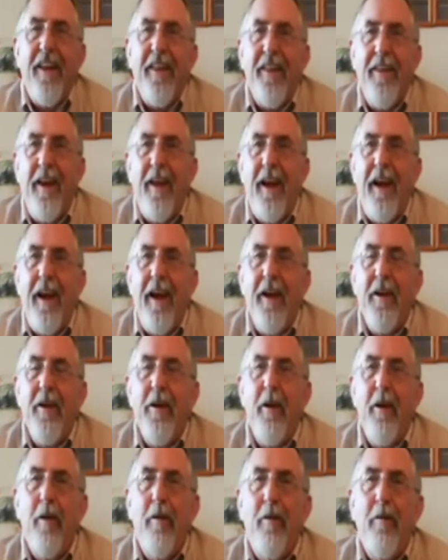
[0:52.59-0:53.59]
then
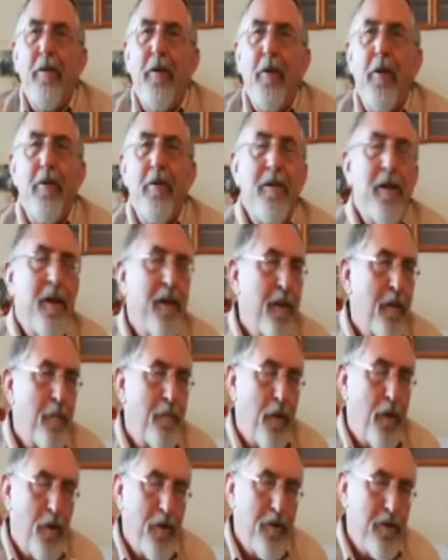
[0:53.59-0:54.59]
you usually the
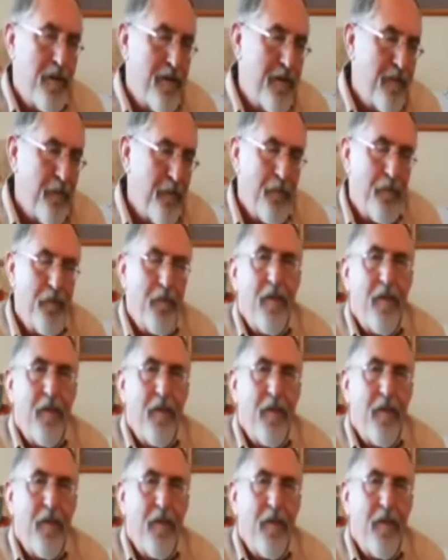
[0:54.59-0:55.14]
person